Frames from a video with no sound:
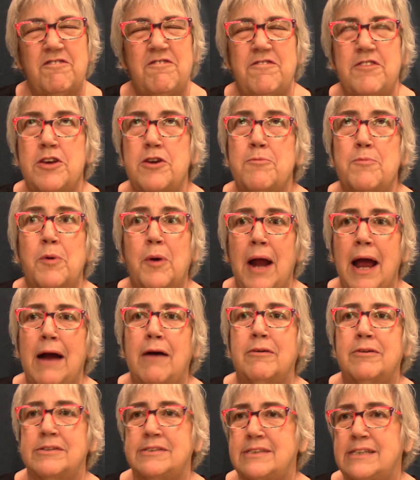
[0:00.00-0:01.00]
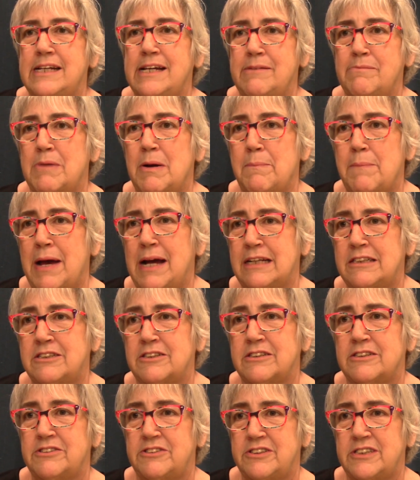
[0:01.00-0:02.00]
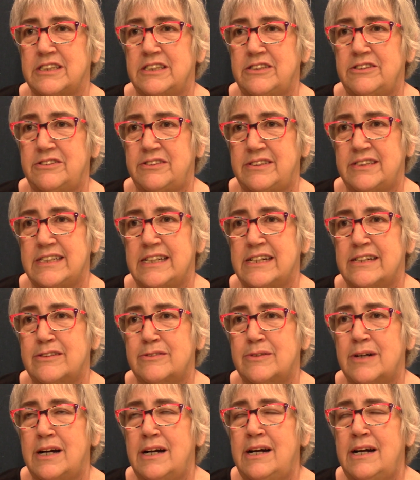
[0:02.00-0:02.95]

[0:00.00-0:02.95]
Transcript: few more hours to get my bachelor's at UCO.